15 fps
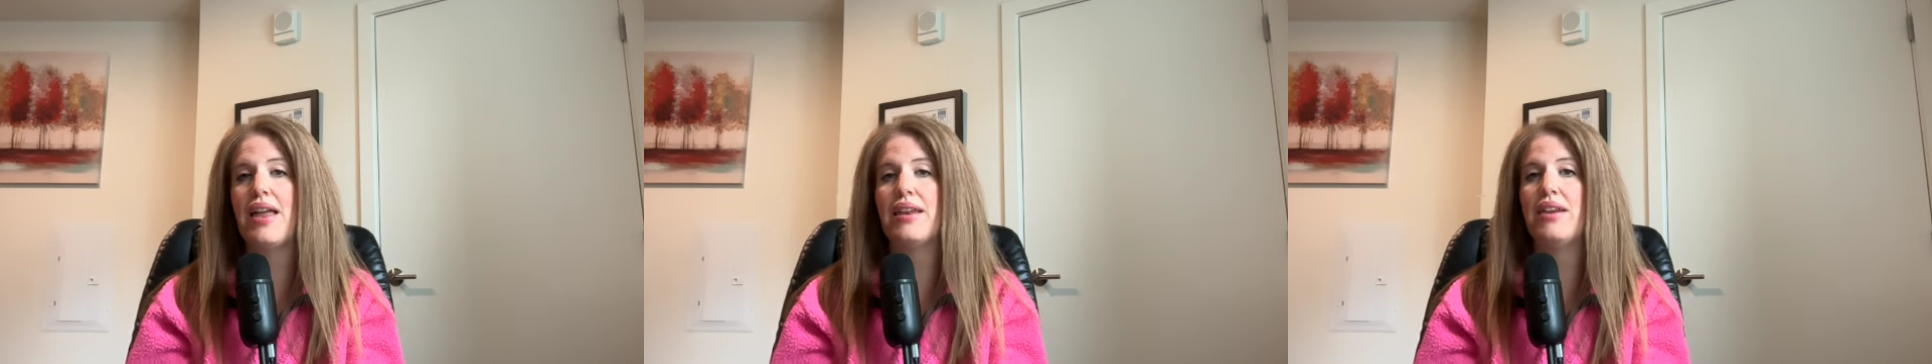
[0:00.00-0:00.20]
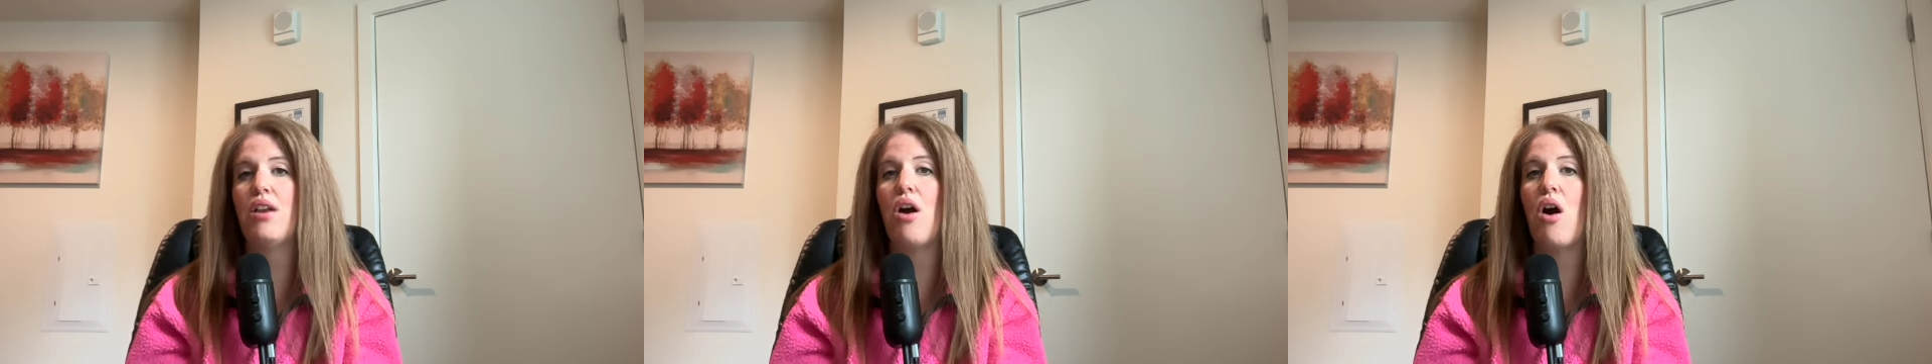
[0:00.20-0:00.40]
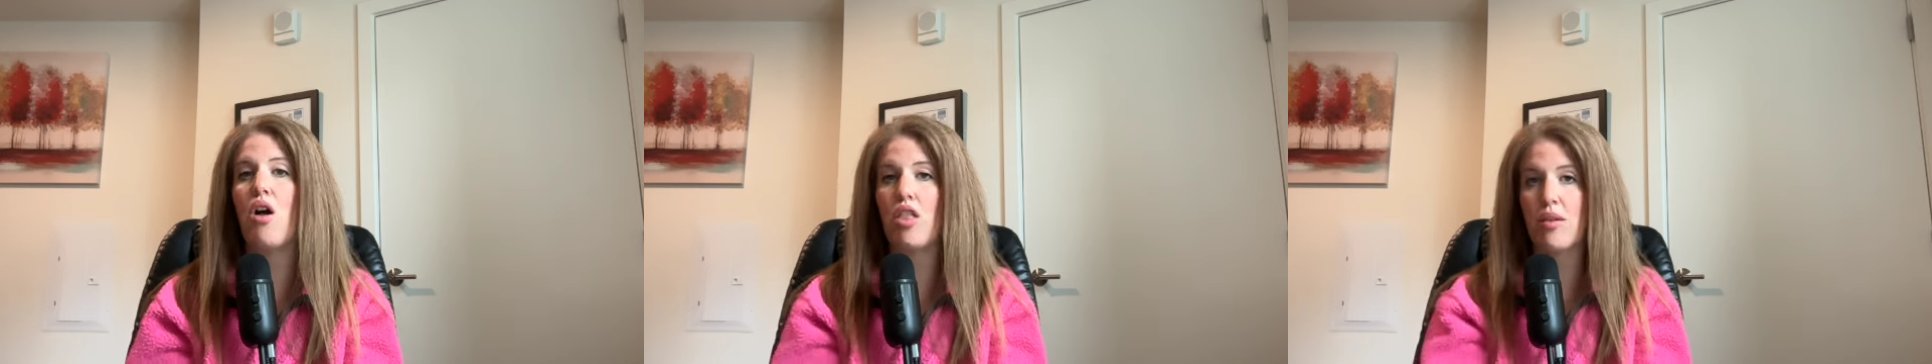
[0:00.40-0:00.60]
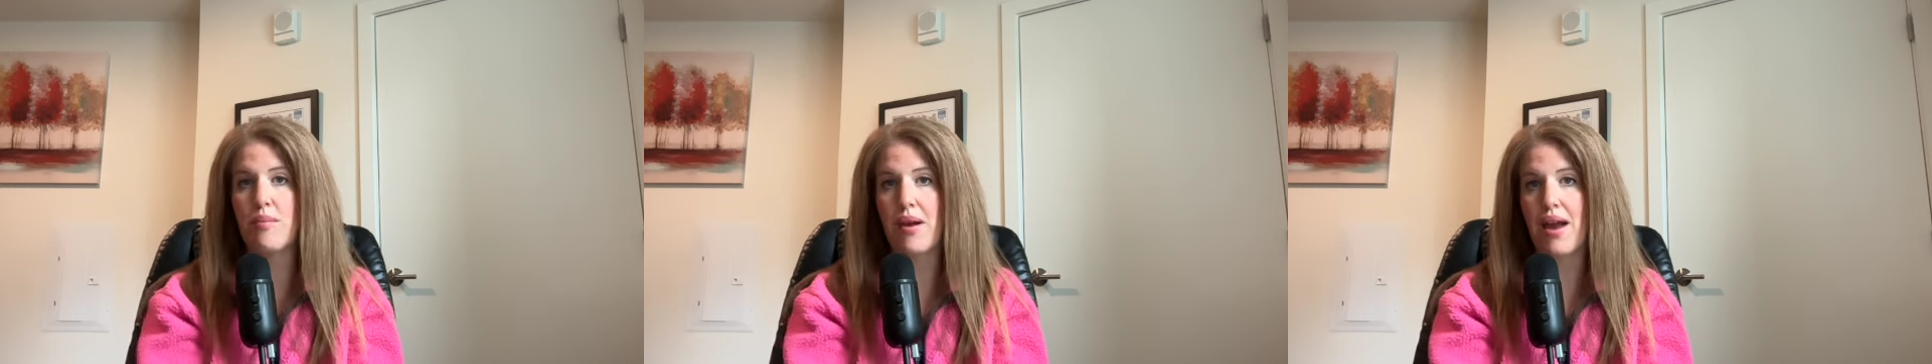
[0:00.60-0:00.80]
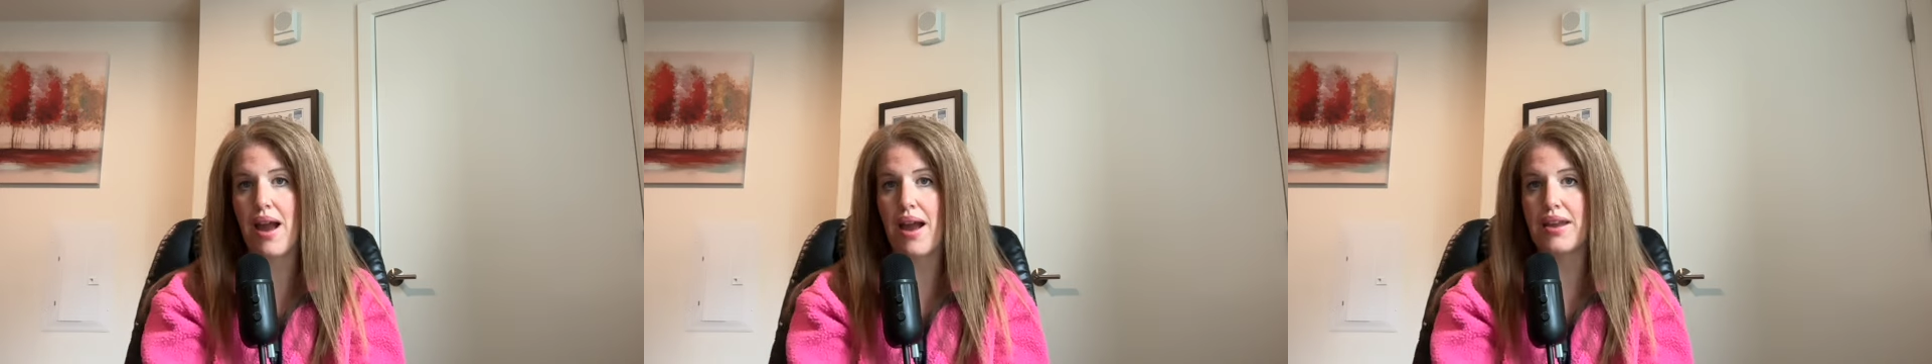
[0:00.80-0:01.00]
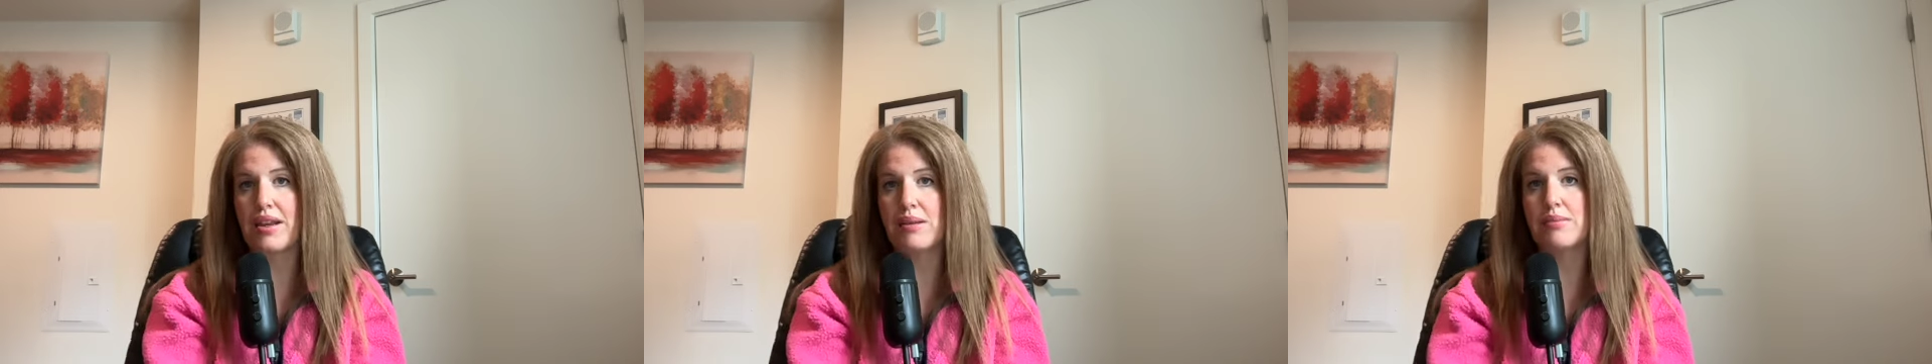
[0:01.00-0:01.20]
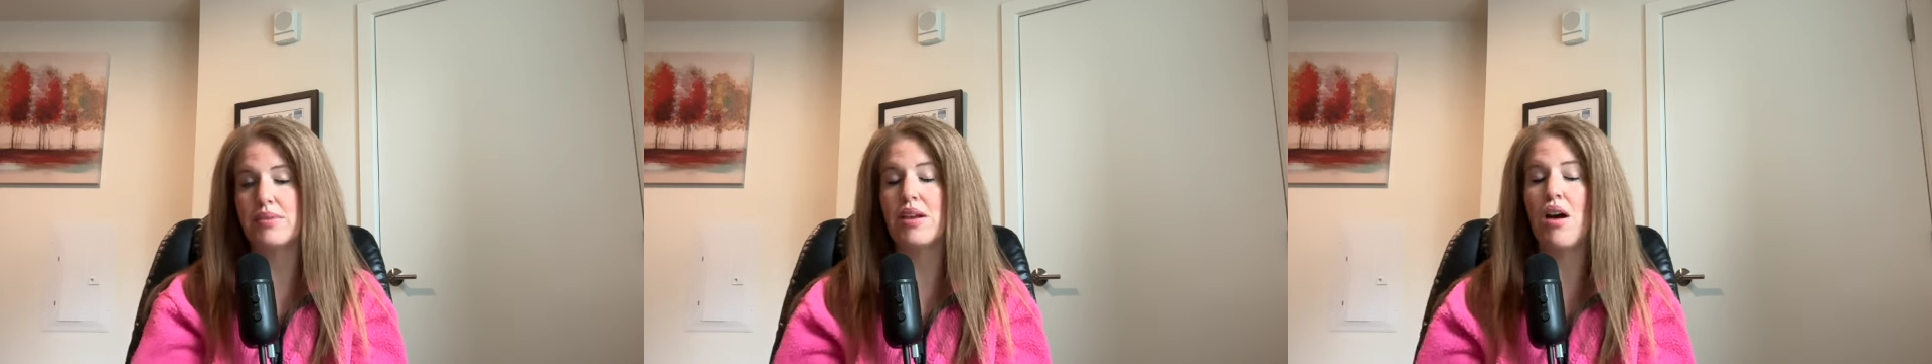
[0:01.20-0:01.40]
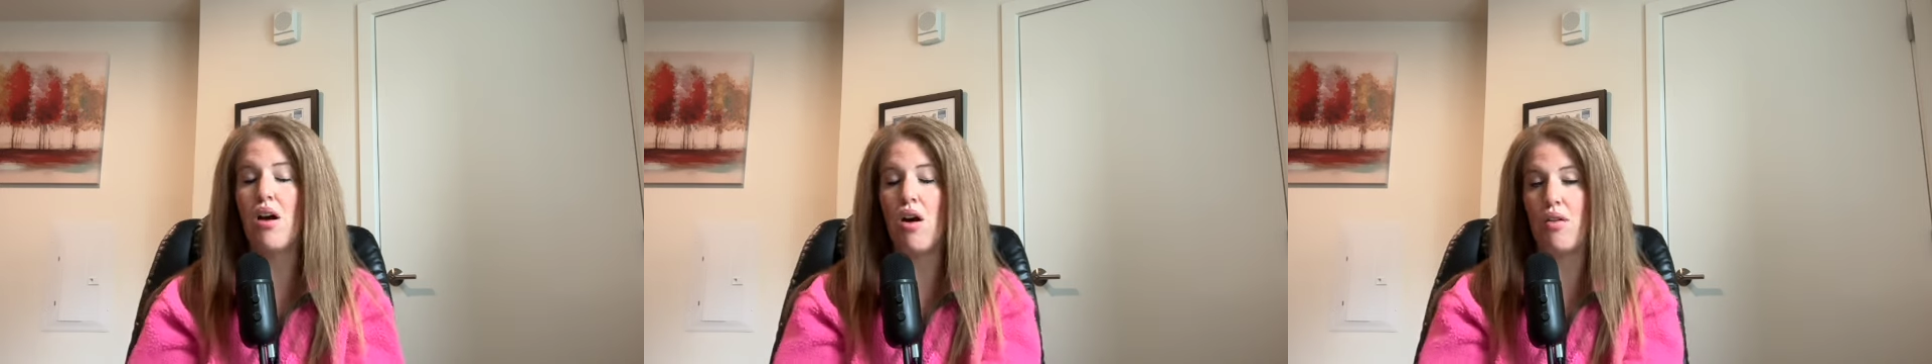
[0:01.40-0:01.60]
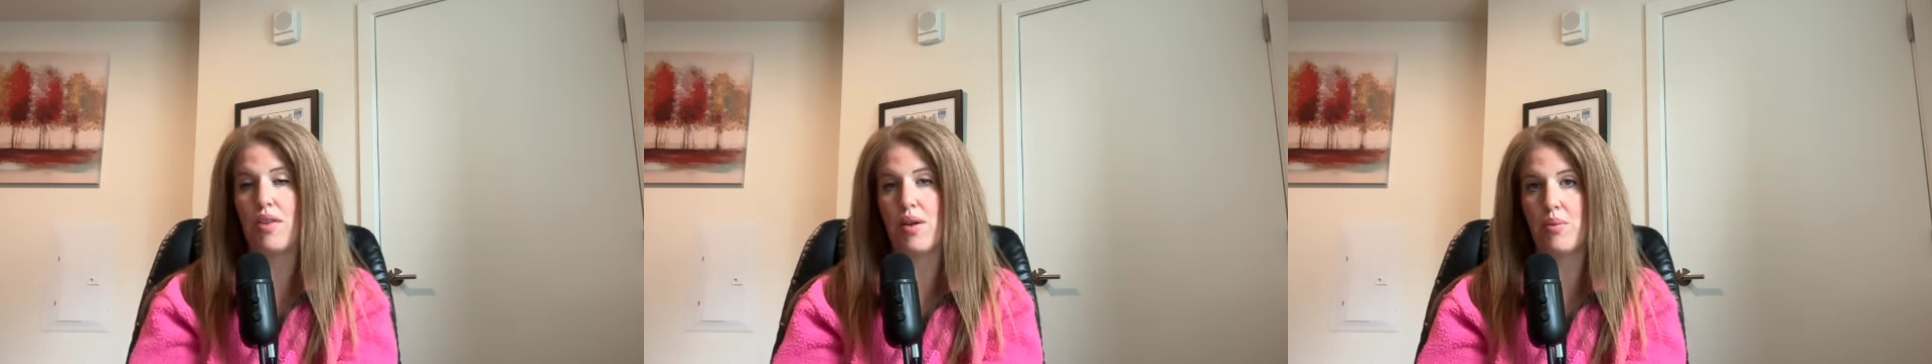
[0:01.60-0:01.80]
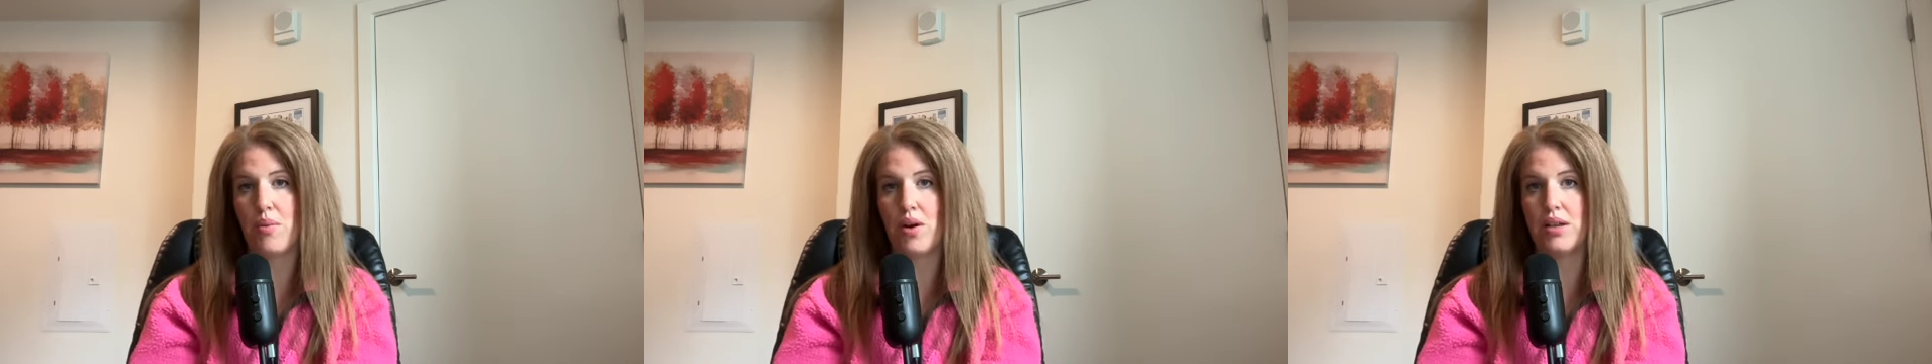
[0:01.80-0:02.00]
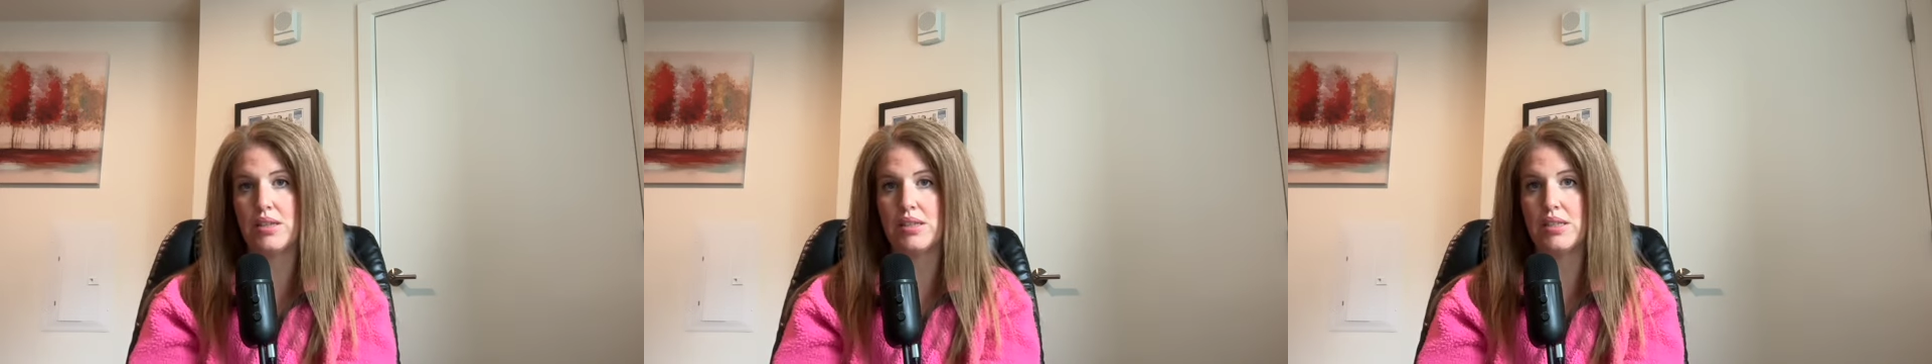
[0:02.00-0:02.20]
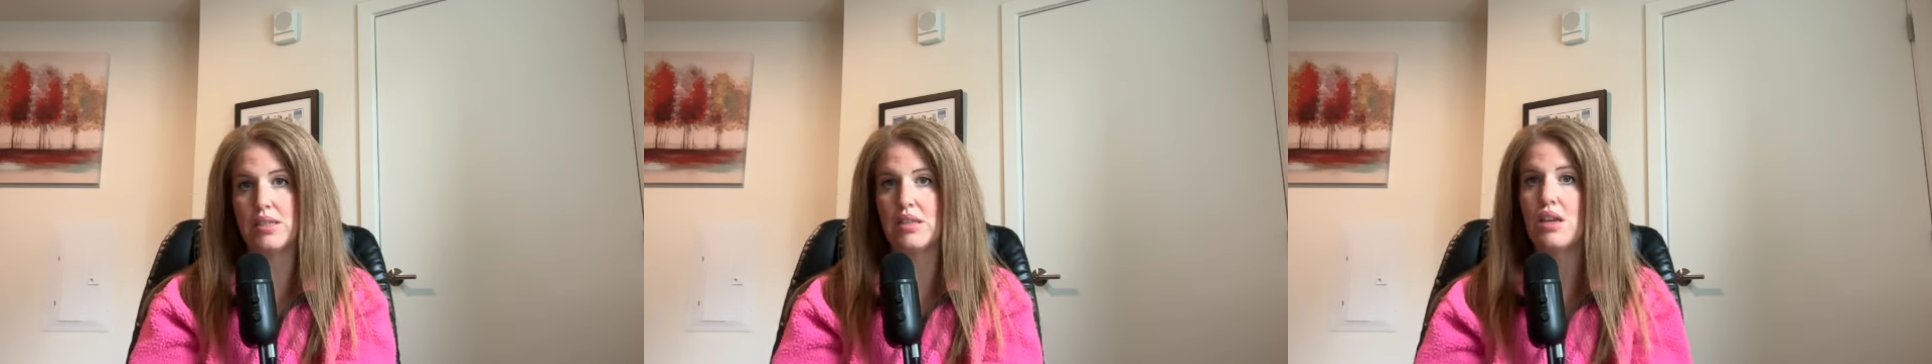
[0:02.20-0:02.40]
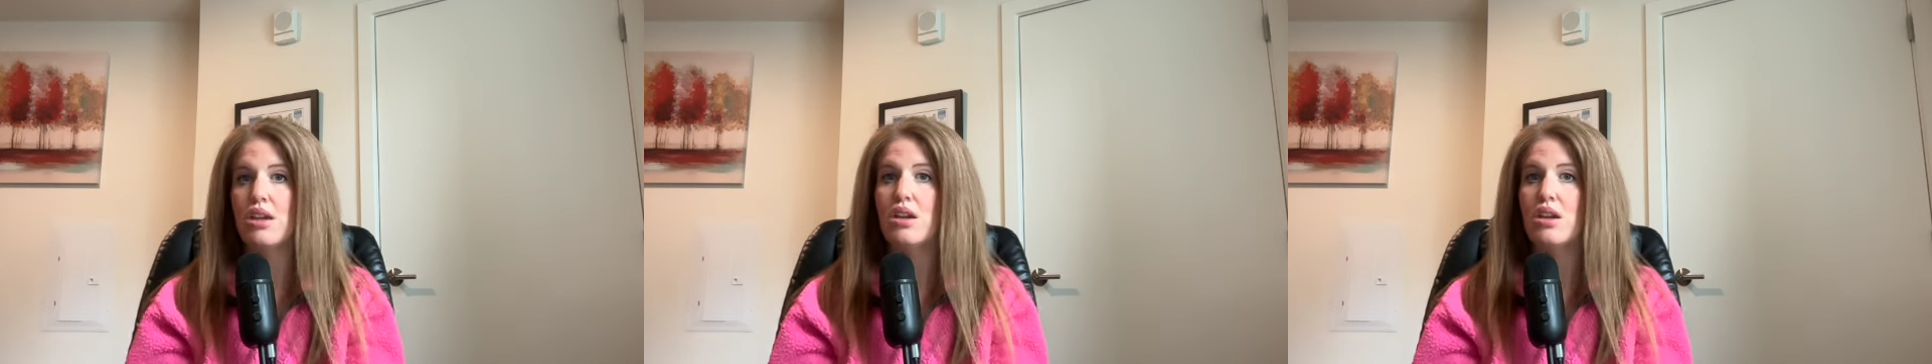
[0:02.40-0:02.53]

in all of my items all at once.